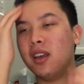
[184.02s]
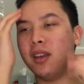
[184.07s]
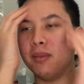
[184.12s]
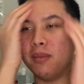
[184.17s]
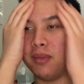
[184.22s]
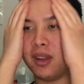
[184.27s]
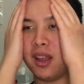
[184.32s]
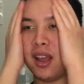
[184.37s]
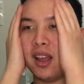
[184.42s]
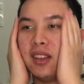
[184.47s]

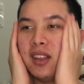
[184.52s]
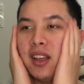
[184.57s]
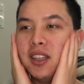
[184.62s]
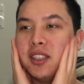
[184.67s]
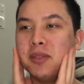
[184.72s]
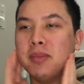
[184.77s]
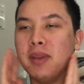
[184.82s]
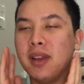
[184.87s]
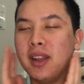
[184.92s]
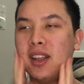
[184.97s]
I'm not that
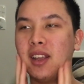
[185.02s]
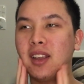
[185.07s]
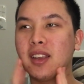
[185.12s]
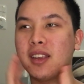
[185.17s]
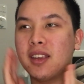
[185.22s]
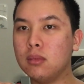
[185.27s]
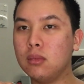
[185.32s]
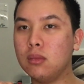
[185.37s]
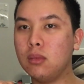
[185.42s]
traumatic.